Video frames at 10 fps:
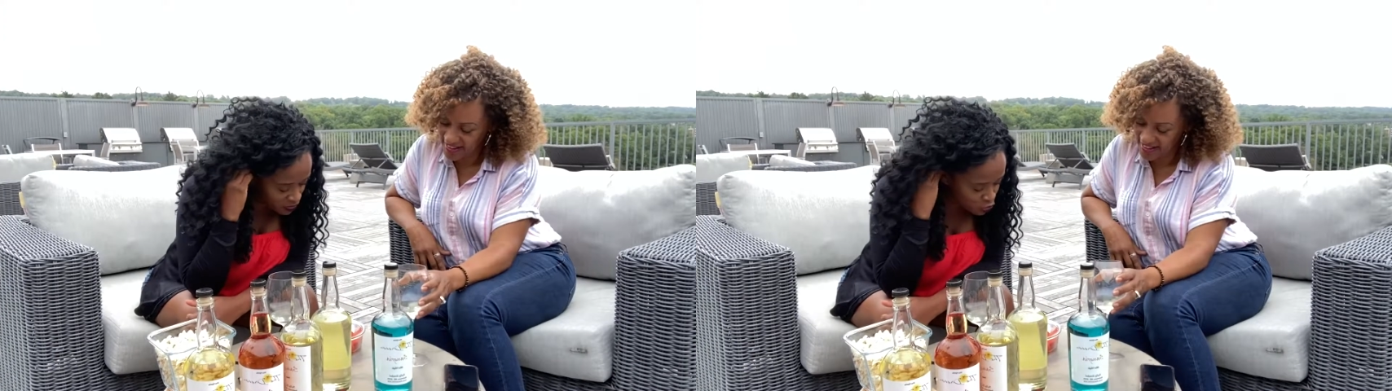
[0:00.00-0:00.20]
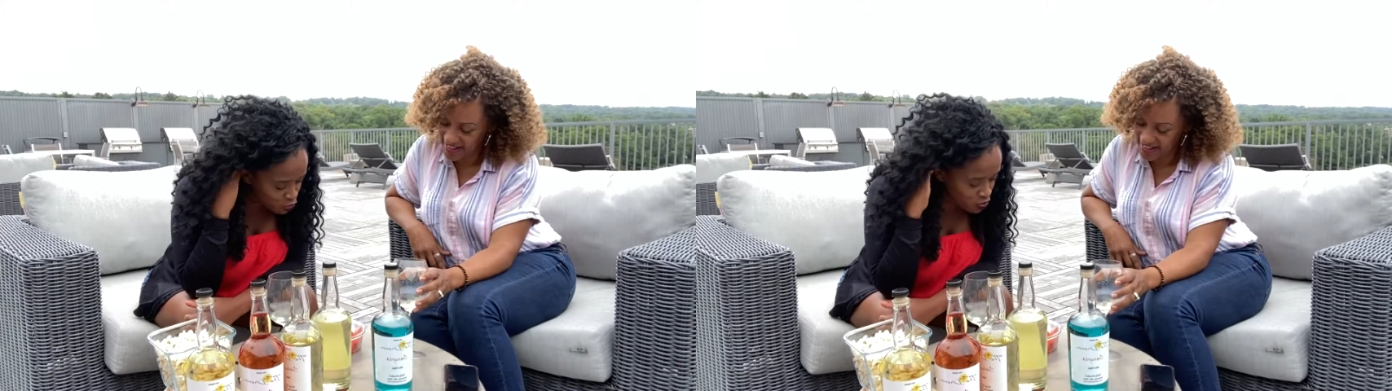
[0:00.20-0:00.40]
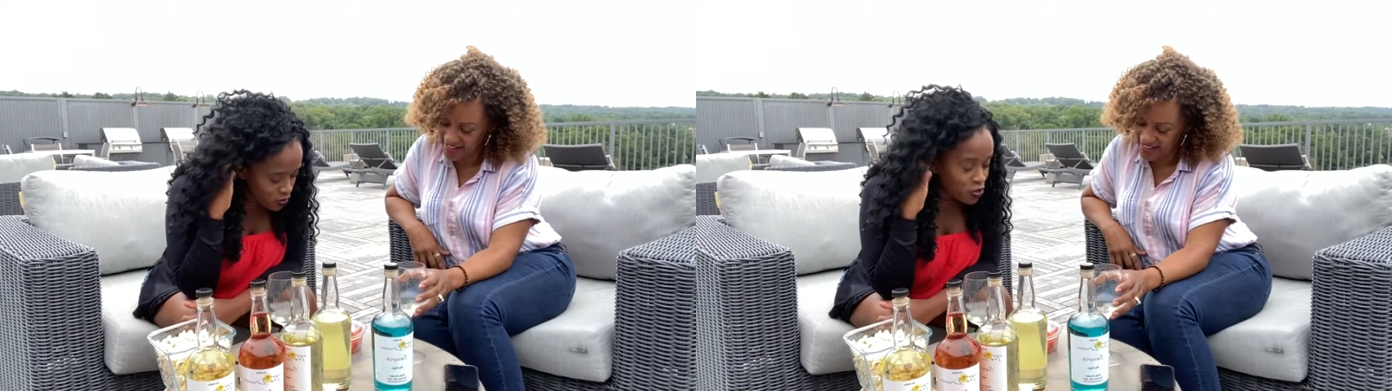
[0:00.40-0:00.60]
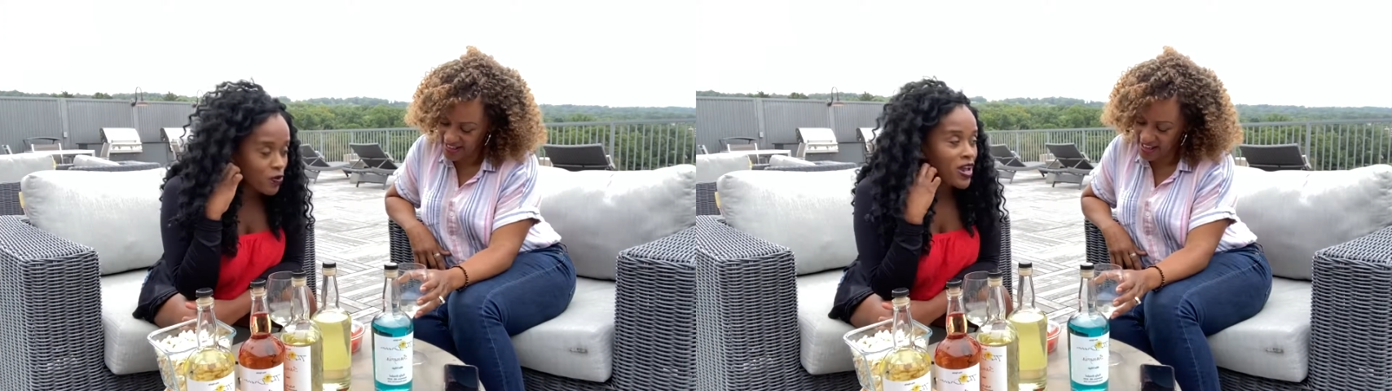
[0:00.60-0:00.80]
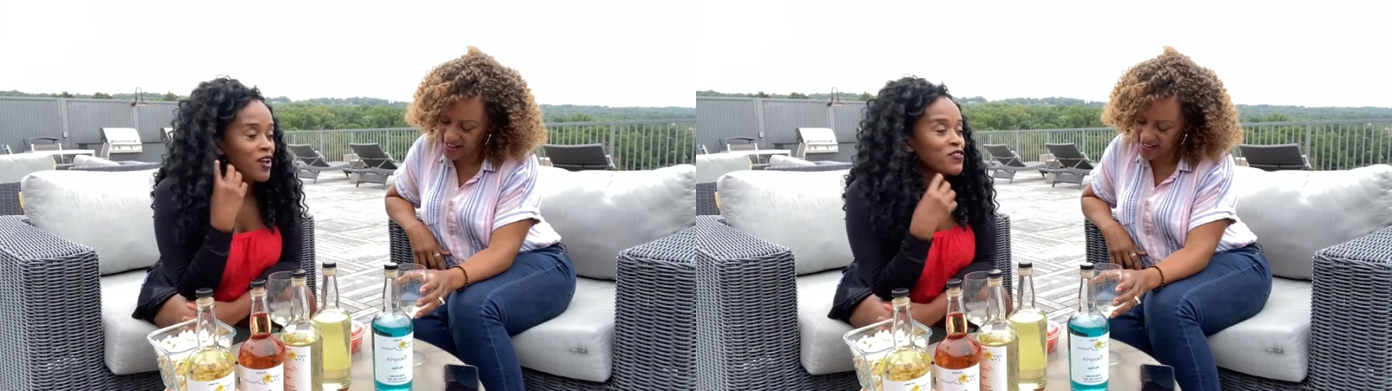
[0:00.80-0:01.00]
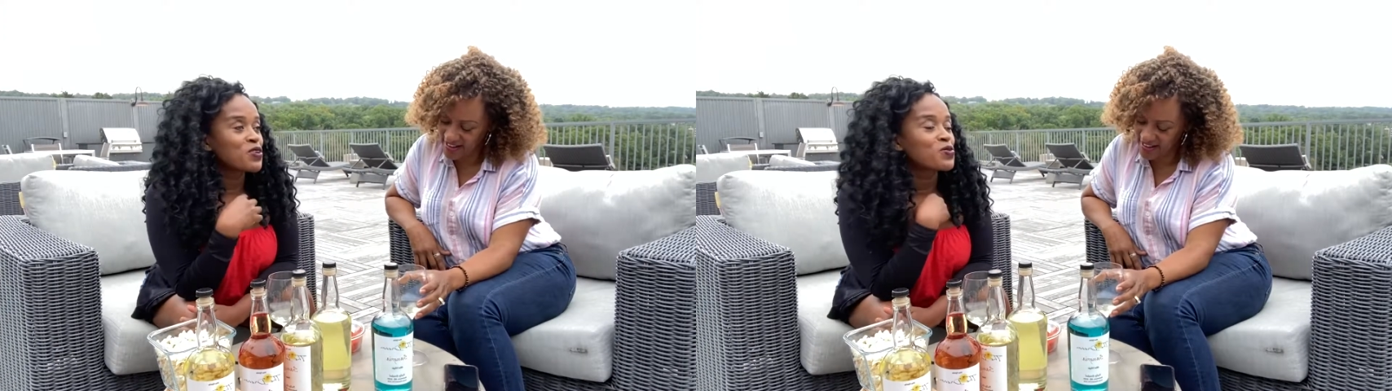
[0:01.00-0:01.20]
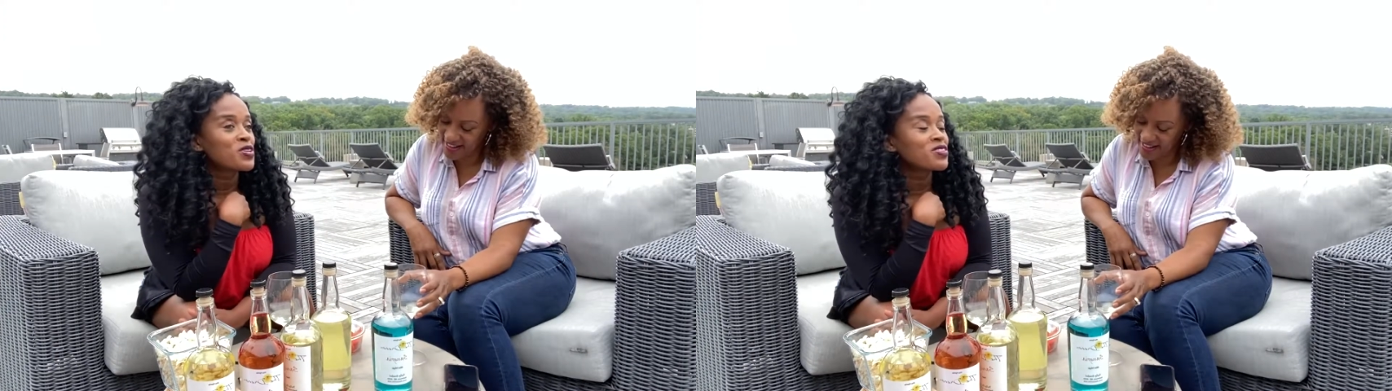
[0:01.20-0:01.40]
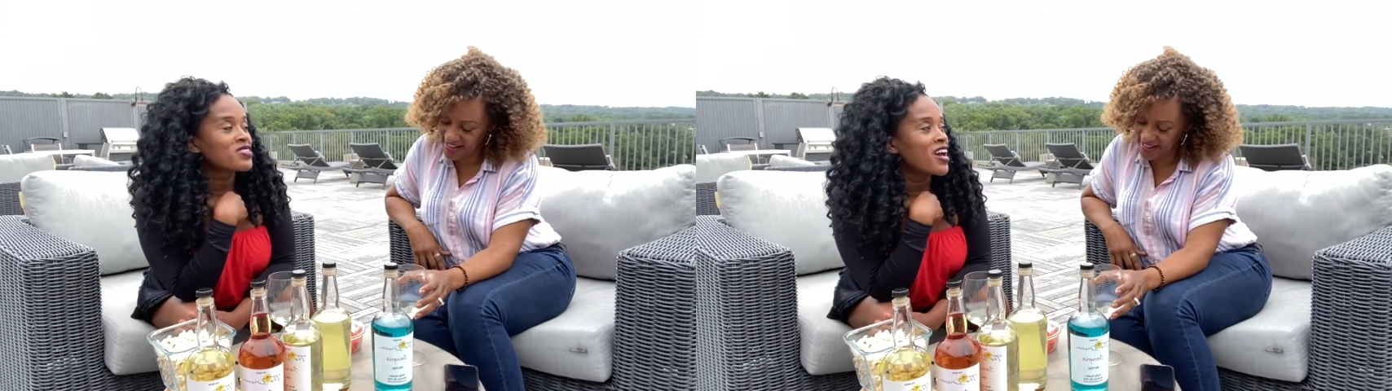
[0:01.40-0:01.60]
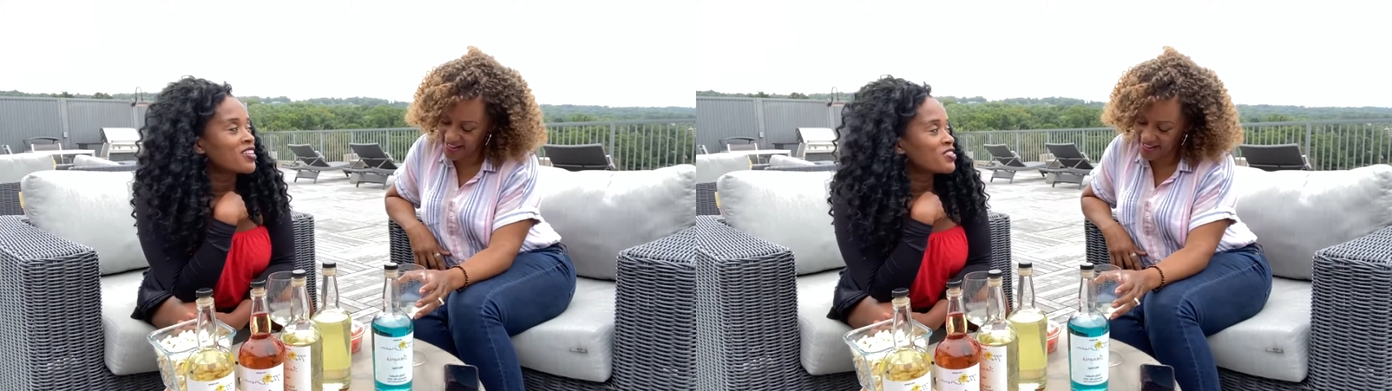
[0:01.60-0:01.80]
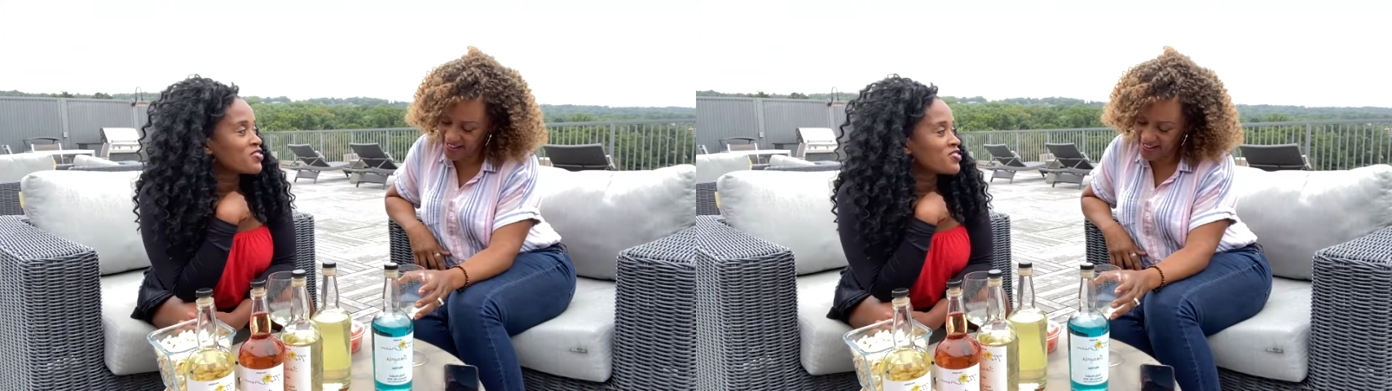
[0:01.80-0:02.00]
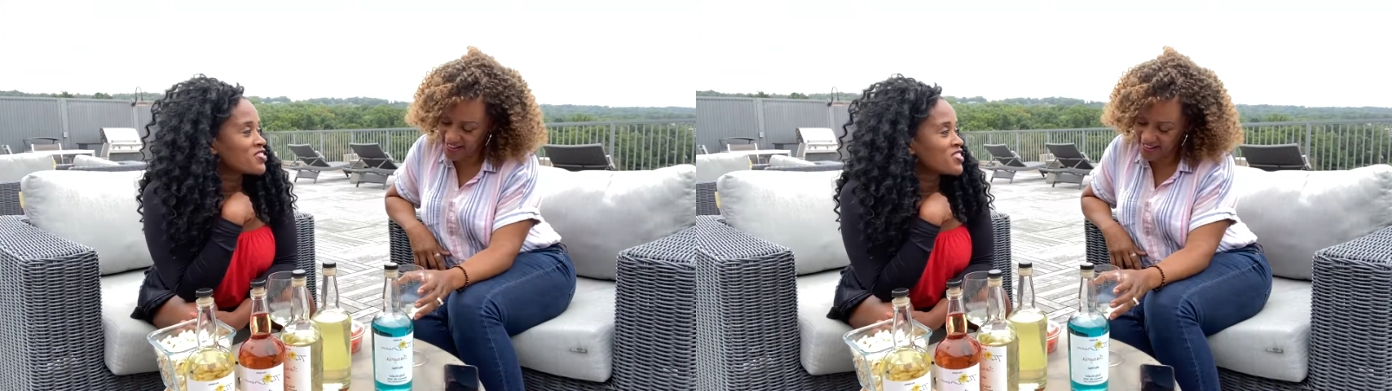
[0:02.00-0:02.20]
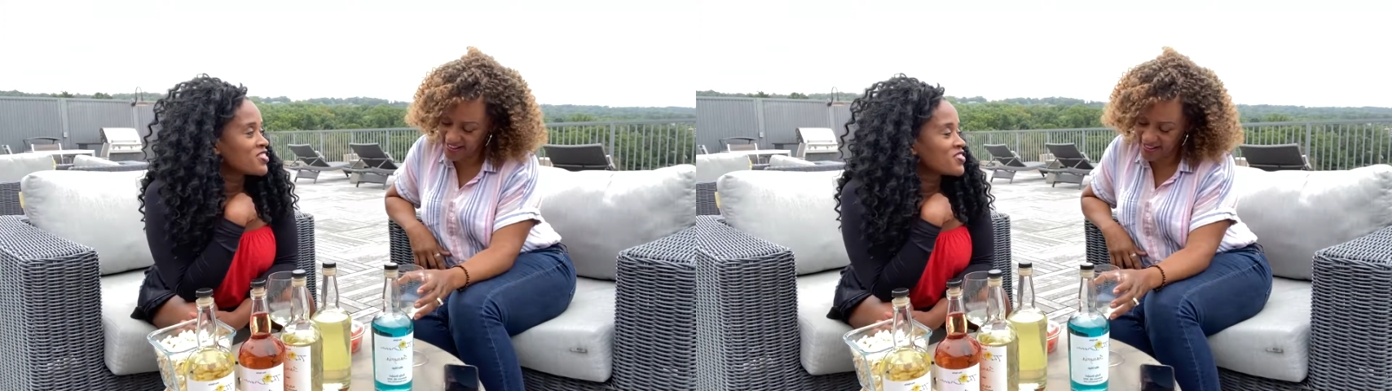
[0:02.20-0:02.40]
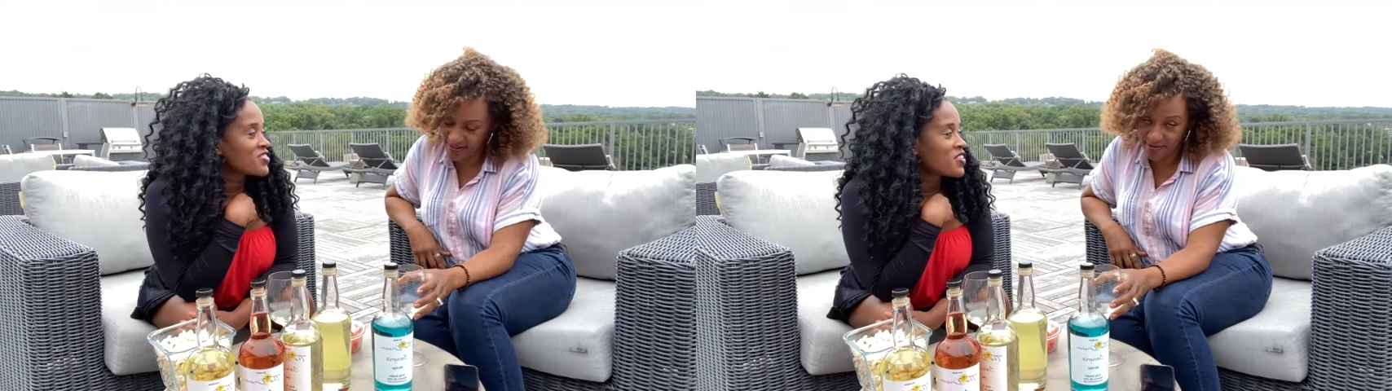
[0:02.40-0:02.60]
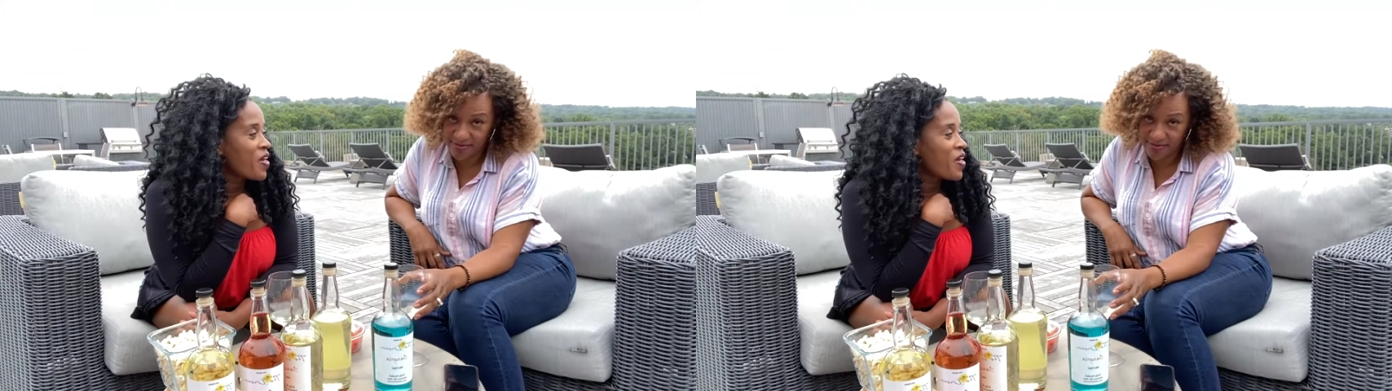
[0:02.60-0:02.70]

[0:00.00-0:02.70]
Speaker 1: Do you, do I have any weird talent or skills?